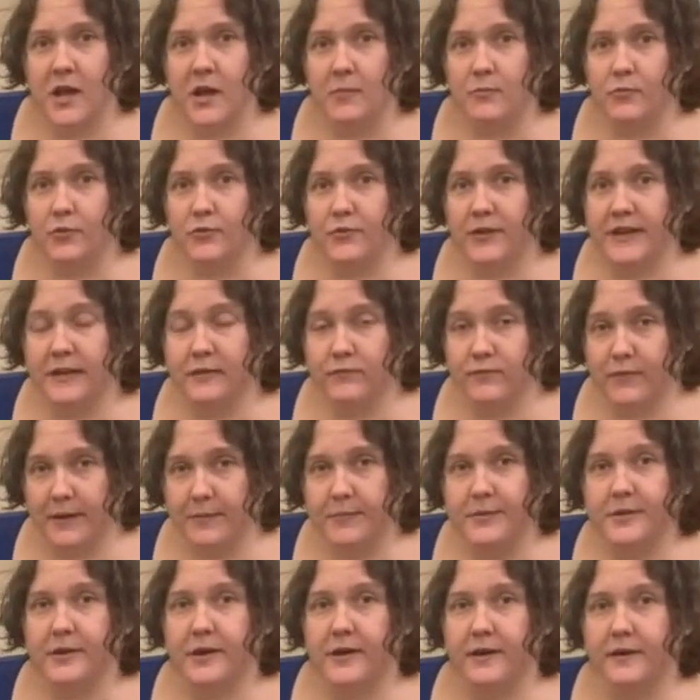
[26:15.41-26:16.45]
Marine
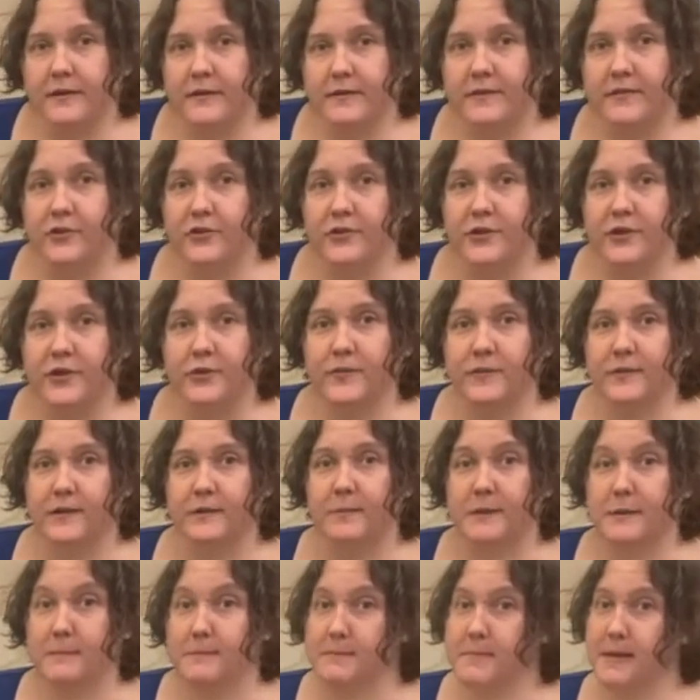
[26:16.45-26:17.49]
reptiles, there used to
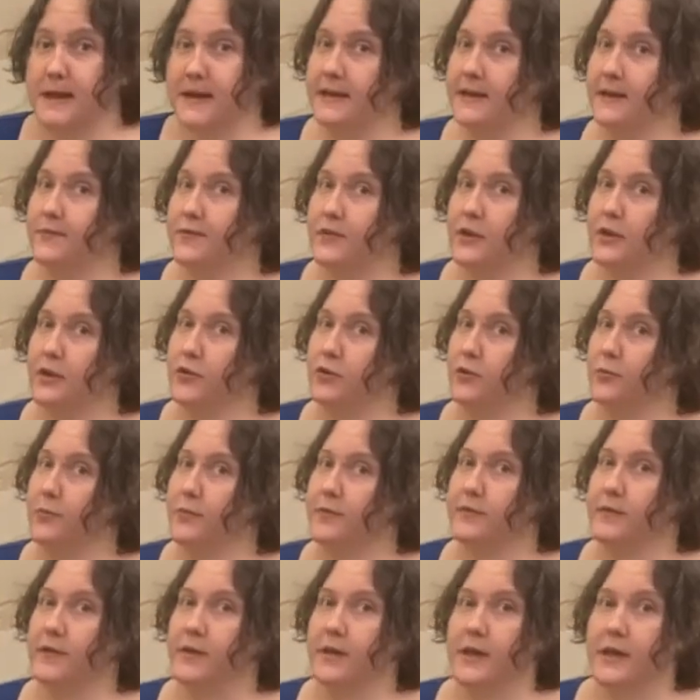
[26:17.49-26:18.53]
be many different
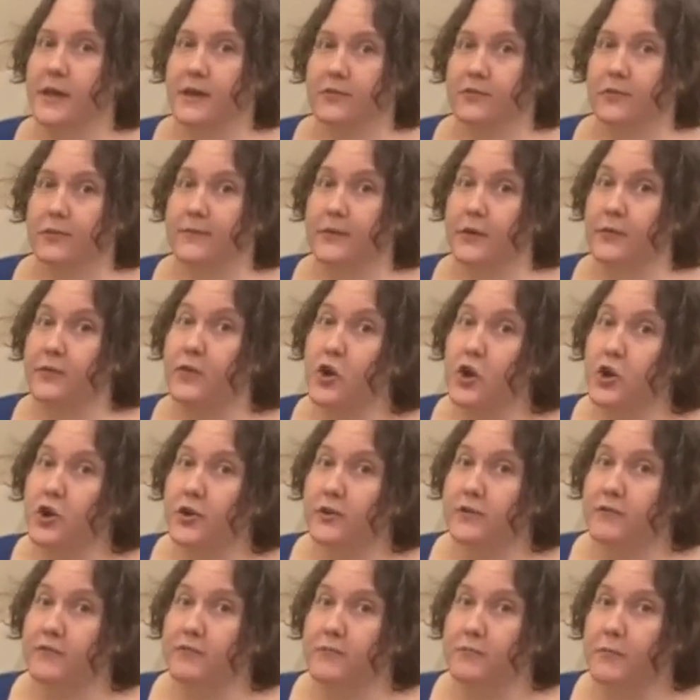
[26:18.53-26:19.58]
groups. So if you've heard
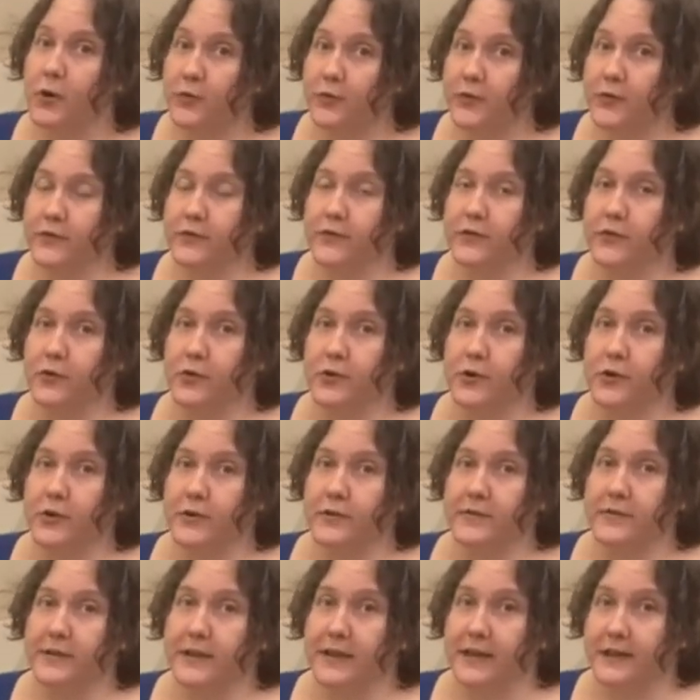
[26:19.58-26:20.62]
of
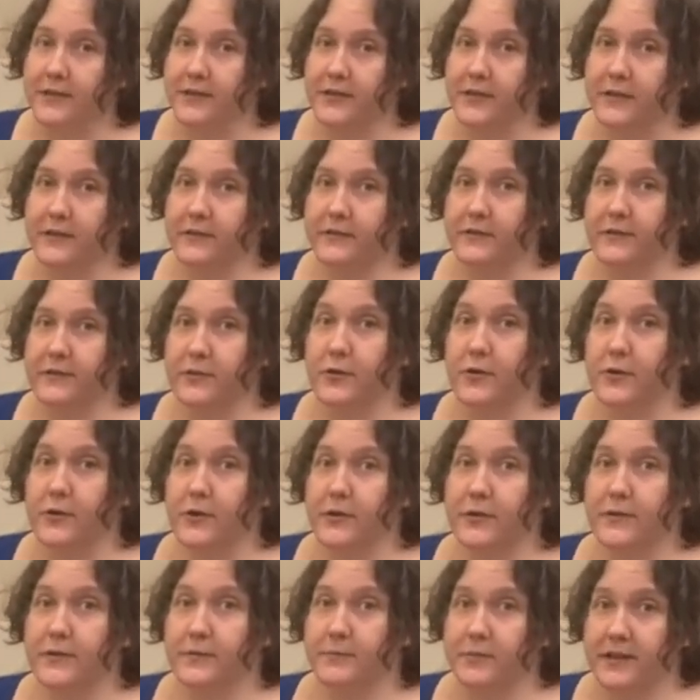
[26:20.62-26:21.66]
mosasaurs,
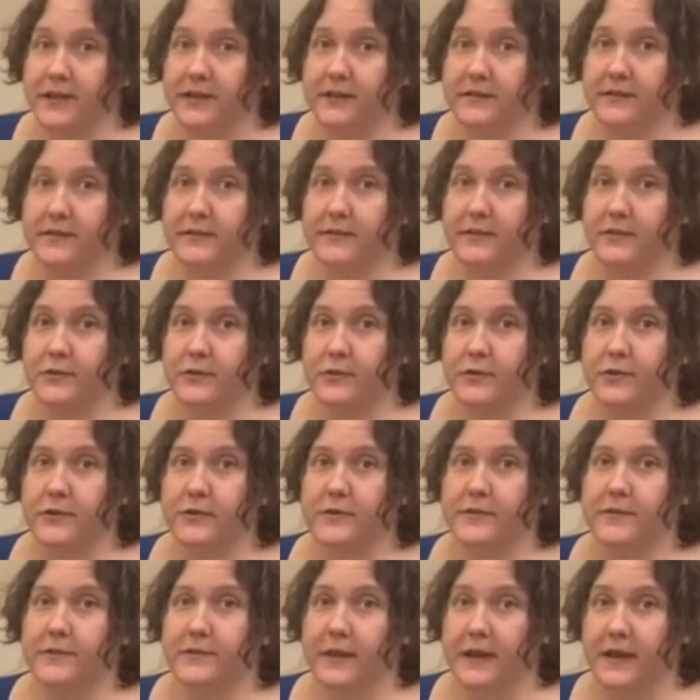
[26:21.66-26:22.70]
ichthyosaurs,
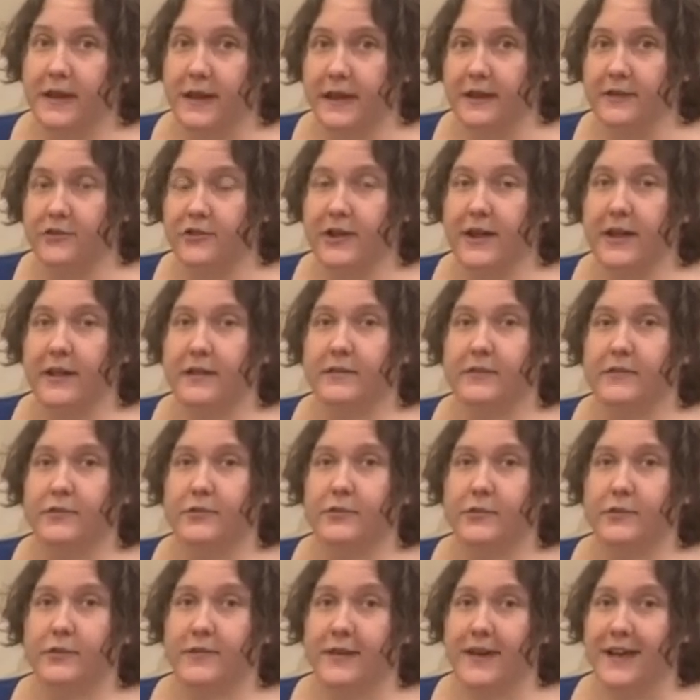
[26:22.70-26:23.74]
plesiosaurs,
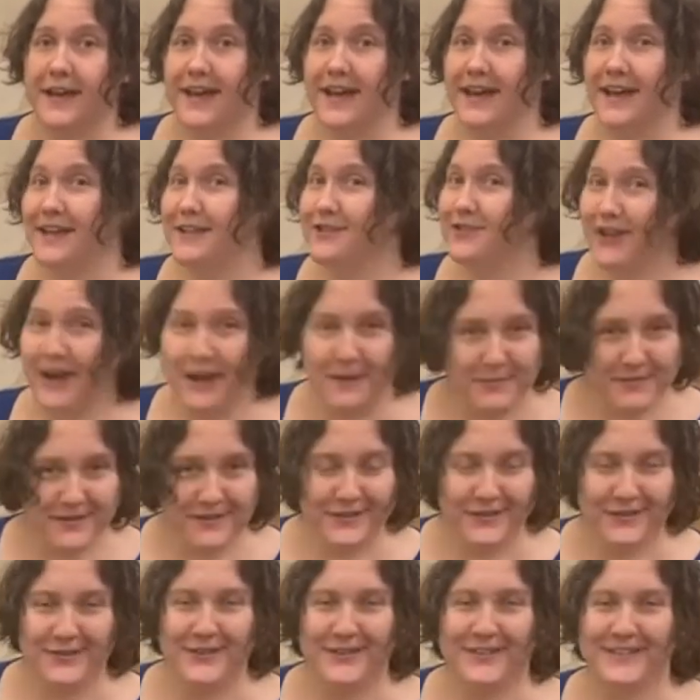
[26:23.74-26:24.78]
agialosaurs,
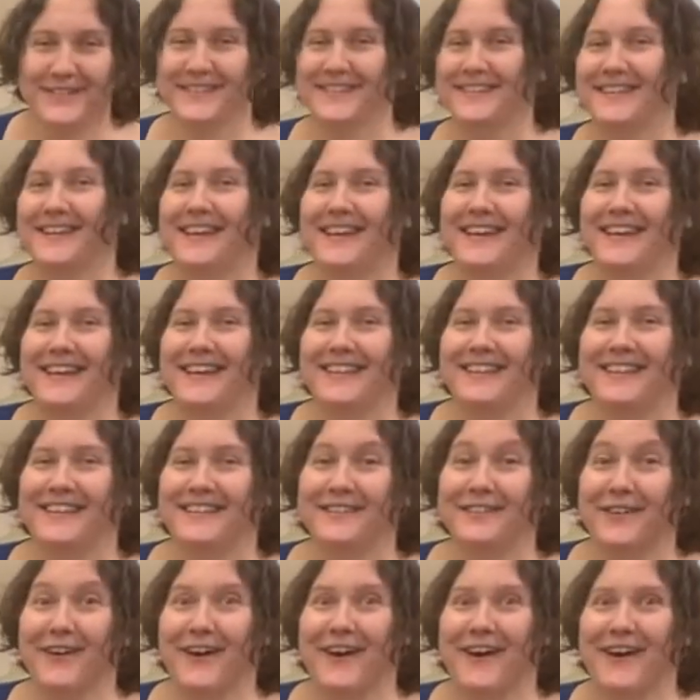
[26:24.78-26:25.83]
champsosaurs,
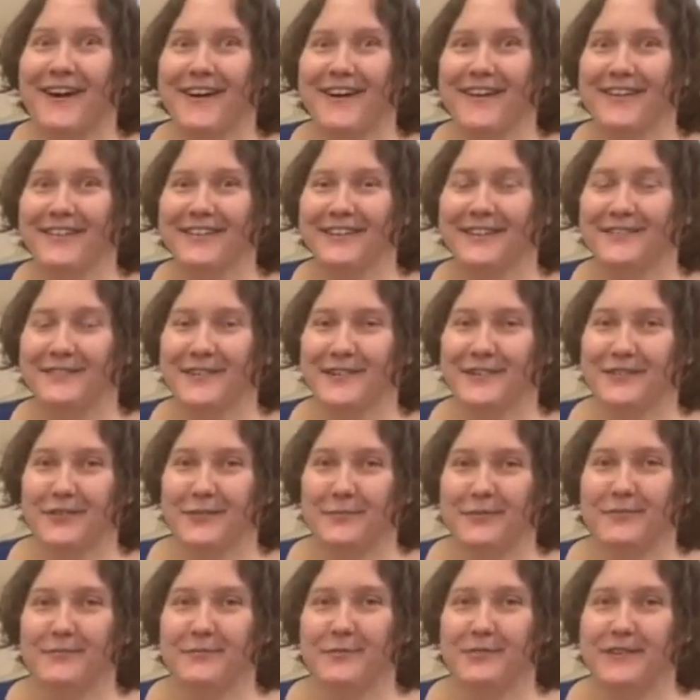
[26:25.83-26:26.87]
these are all different
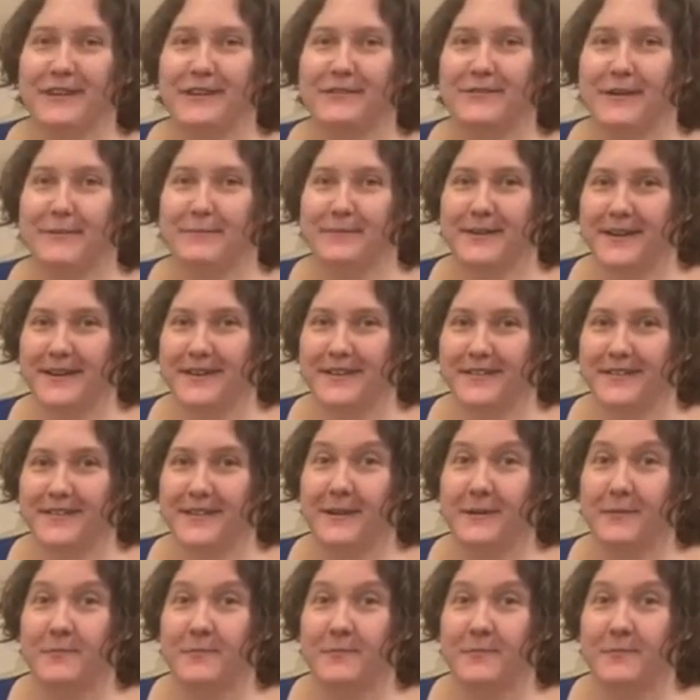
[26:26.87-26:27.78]
groups of marine reptiles.